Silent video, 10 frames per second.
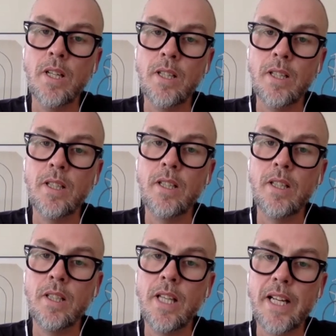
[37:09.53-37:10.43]

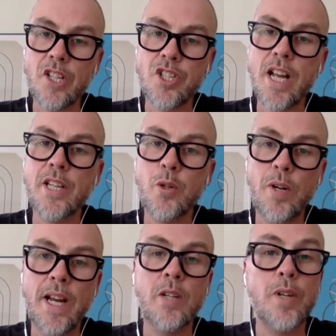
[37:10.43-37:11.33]
Like I said, you
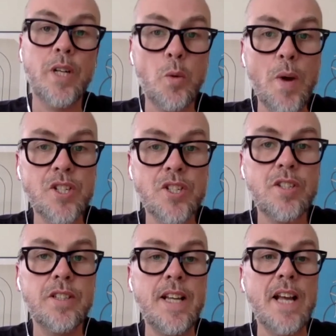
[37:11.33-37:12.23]
can
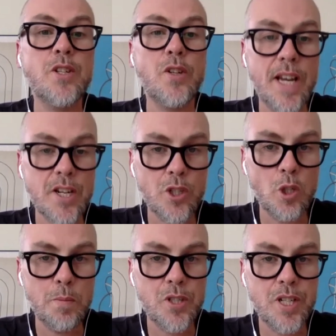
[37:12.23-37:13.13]
request the educational
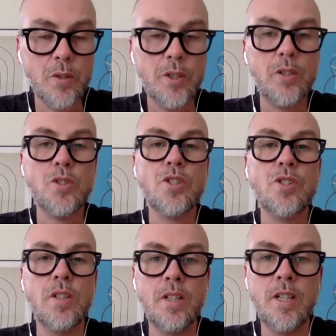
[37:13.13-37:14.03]
materials
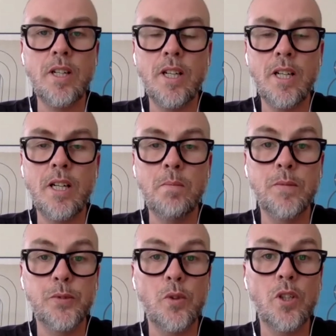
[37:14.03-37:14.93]

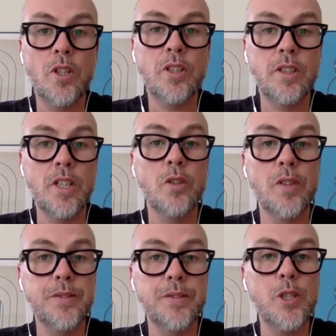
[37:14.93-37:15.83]
for
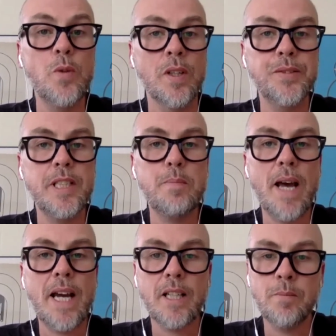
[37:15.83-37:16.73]
review and
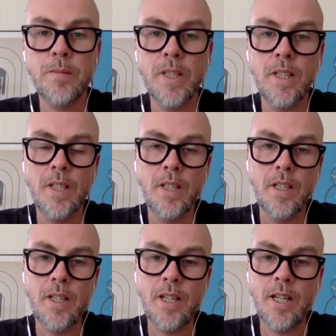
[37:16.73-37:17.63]
feedback.
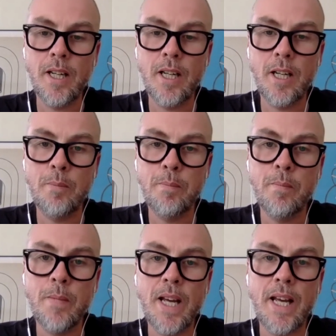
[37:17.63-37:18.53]

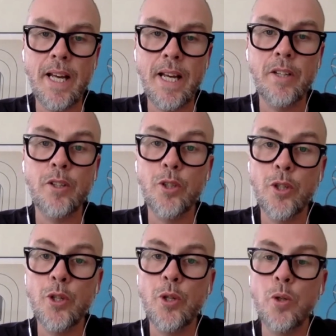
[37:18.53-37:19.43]
And the
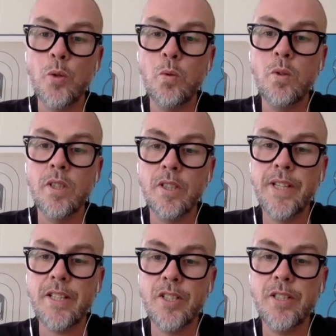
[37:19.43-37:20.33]
new
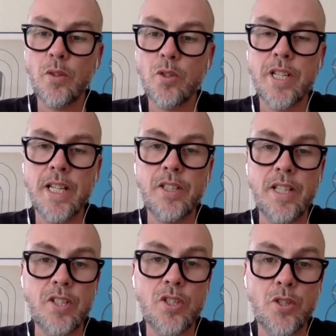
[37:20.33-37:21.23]
Data Detox Kit
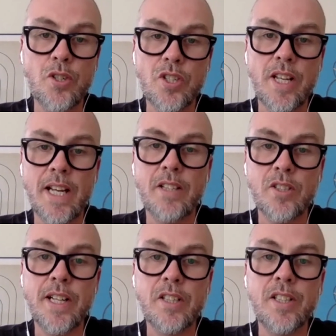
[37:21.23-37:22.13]
is just at
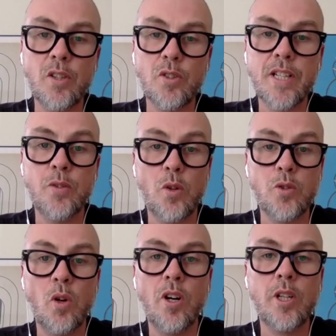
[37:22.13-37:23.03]

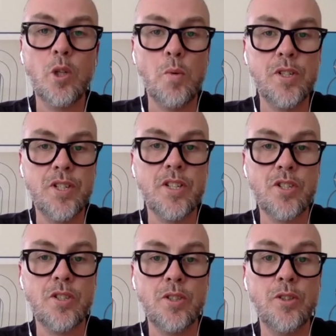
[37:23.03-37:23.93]
datadetoxkit.org, which is
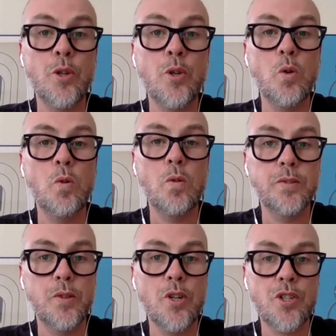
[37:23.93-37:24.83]
the new
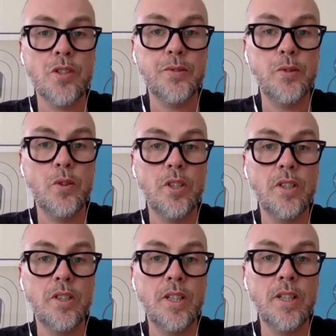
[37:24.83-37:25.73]
version
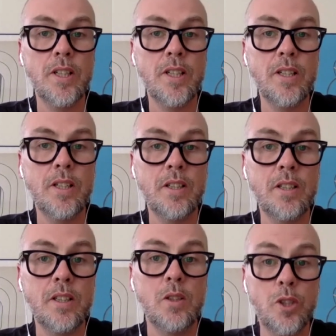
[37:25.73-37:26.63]
for
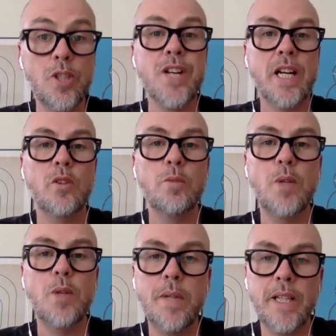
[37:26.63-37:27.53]
the general
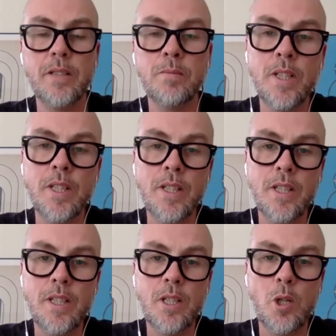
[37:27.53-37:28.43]
public,
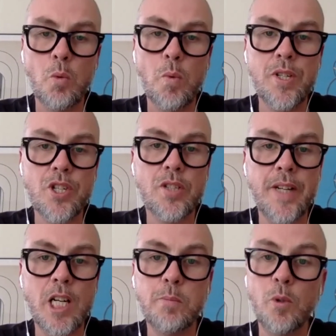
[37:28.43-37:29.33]
which is
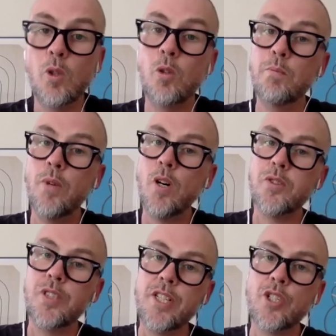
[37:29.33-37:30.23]
available both
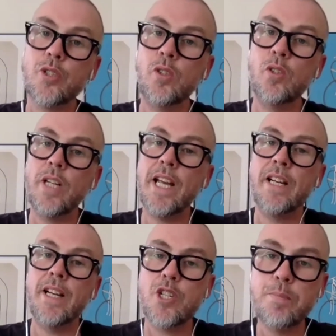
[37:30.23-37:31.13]
digital and
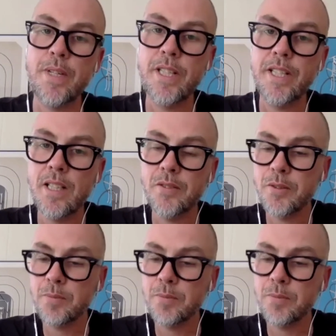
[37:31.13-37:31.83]
as a PDF.